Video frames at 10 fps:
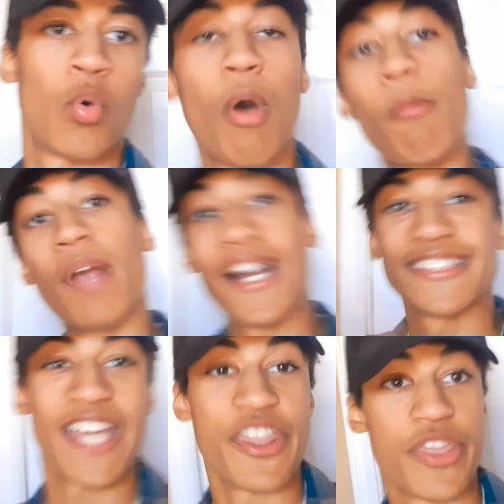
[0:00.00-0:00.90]
Well,
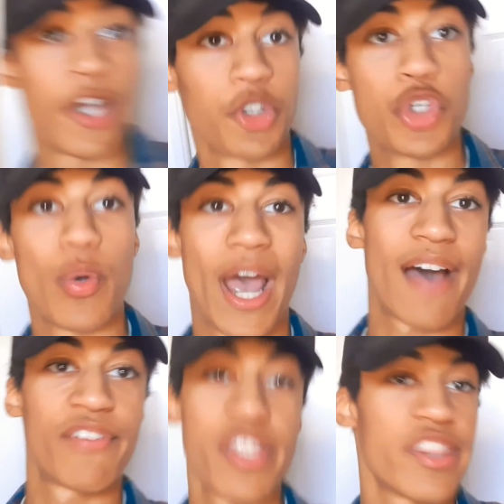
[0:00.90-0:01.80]
guys, and there you
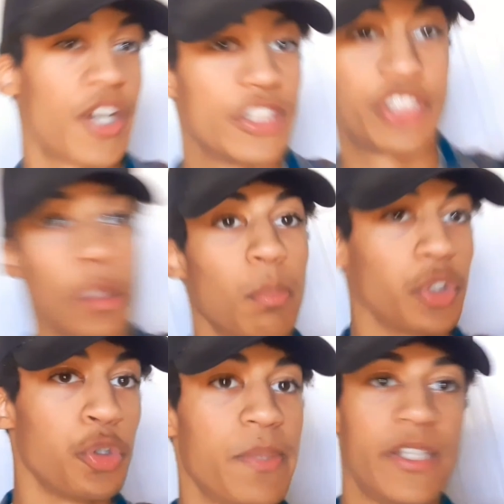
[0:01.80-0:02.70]
have it. There is the
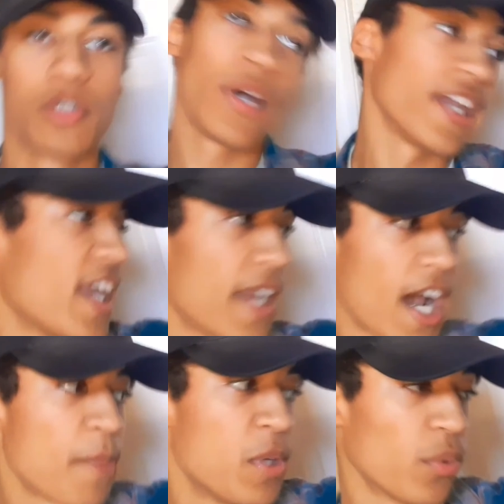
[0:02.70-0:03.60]
Blue Beetle, aka
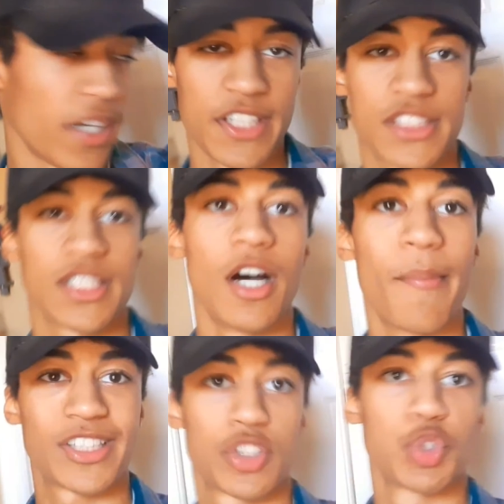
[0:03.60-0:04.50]
Jaime Reyes,
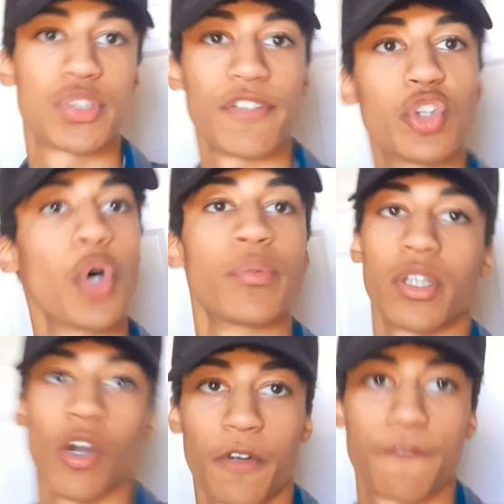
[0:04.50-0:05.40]
um, exclusive
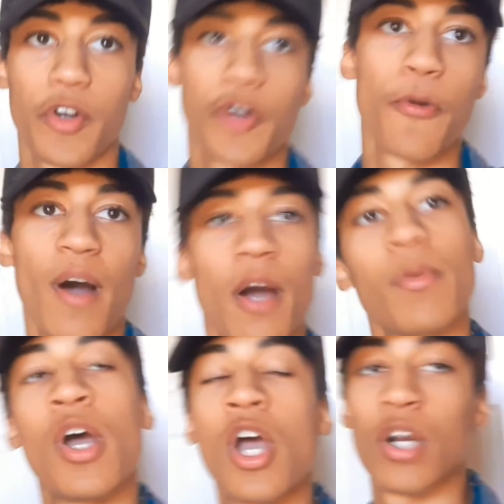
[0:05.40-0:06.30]
glow-in-the-dark Funko
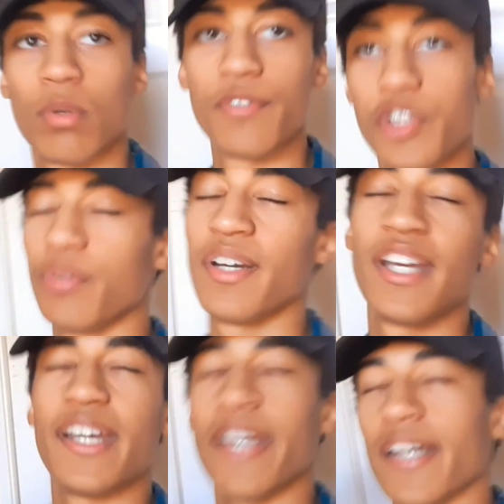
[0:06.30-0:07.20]
Pop review.
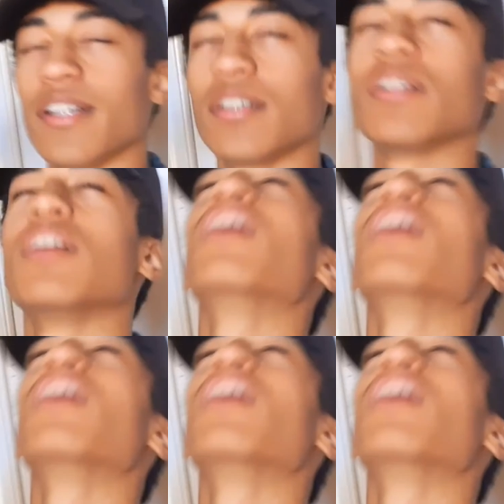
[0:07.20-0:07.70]
And